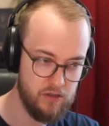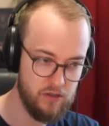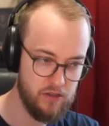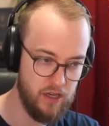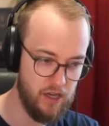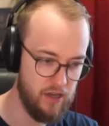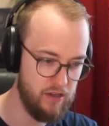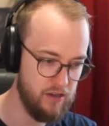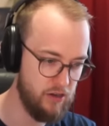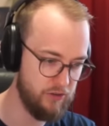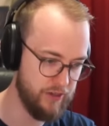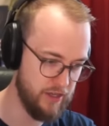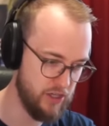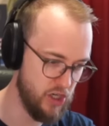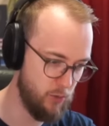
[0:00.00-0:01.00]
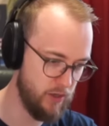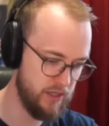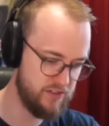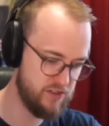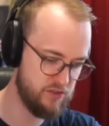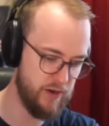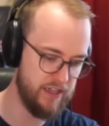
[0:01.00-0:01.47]
Ah, okay. You know what?
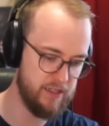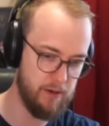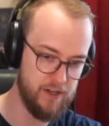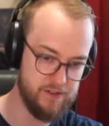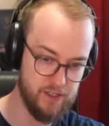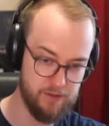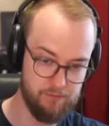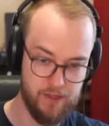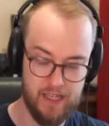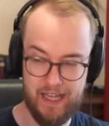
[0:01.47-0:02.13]
Let's just randomize it.